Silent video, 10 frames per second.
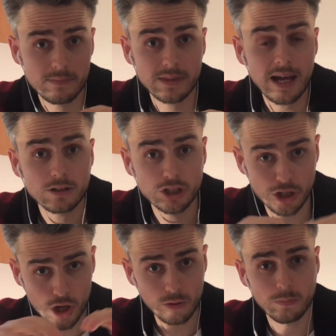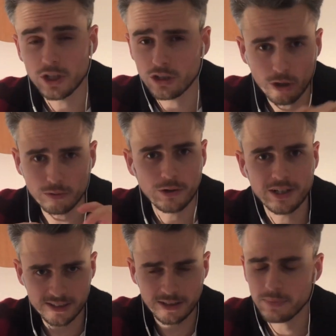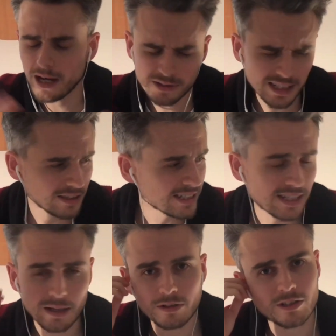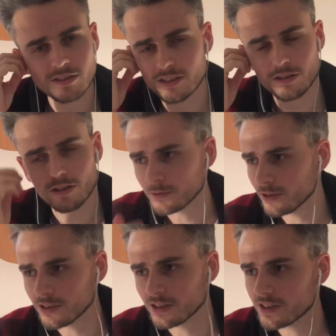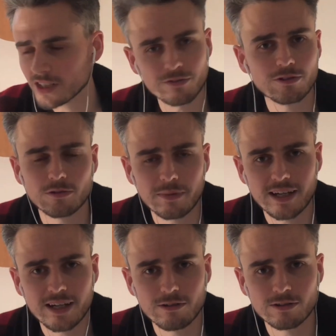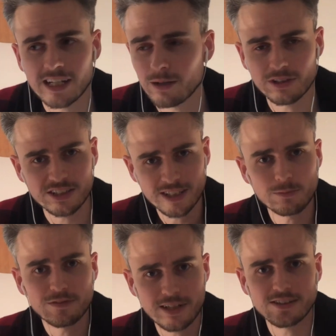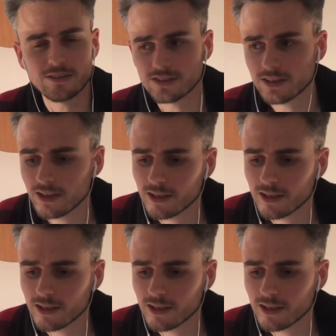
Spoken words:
that show, but you don't go in and sing. But I was like, listen, I'm going to use this as an opportunity to sing in front of one of my heroes, and I'm going to sing one of their songs.